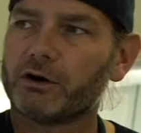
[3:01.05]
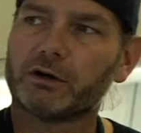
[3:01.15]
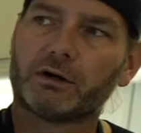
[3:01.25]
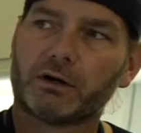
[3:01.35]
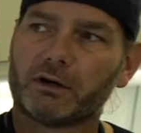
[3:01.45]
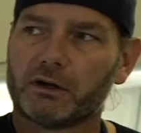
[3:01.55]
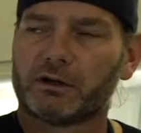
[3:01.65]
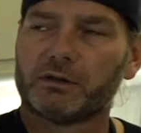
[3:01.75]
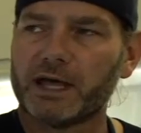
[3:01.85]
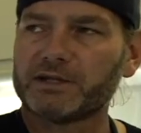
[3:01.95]
professor of
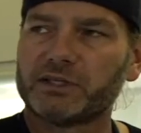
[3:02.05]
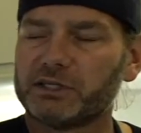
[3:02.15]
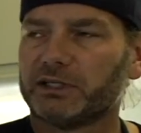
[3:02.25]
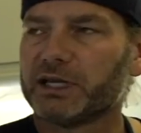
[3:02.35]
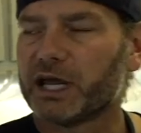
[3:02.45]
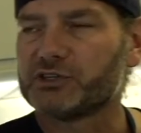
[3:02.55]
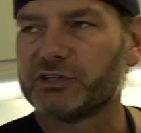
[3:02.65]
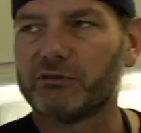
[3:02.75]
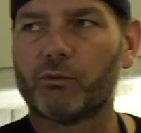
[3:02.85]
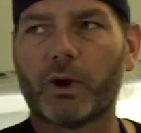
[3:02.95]
pediatric
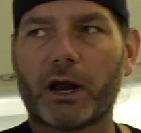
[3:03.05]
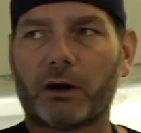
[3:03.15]
ophthalmology